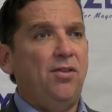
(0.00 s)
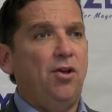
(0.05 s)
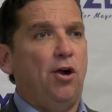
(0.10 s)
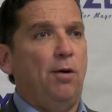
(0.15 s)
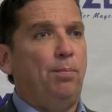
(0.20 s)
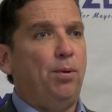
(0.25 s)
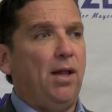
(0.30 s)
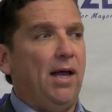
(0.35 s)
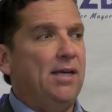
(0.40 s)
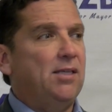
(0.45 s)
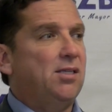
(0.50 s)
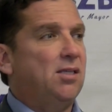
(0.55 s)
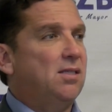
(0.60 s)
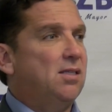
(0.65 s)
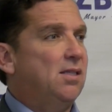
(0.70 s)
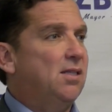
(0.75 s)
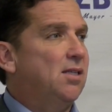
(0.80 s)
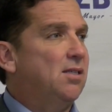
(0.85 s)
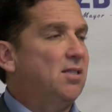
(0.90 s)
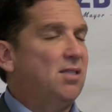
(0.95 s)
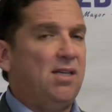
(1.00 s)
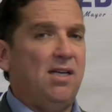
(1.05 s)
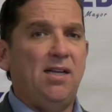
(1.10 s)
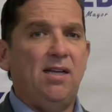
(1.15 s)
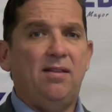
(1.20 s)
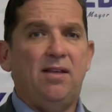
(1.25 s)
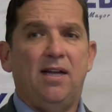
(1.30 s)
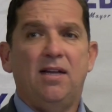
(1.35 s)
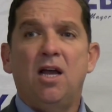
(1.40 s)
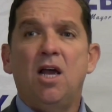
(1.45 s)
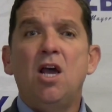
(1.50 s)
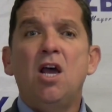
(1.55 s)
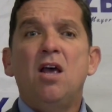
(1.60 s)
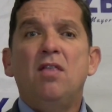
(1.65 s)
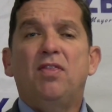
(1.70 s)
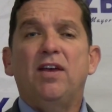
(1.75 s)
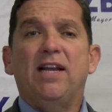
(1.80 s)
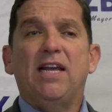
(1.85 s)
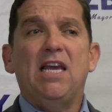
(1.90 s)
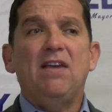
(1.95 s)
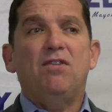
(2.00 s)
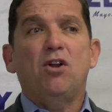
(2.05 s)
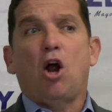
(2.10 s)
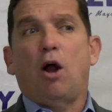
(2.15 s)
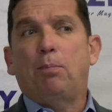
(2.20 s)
There are places in this city that even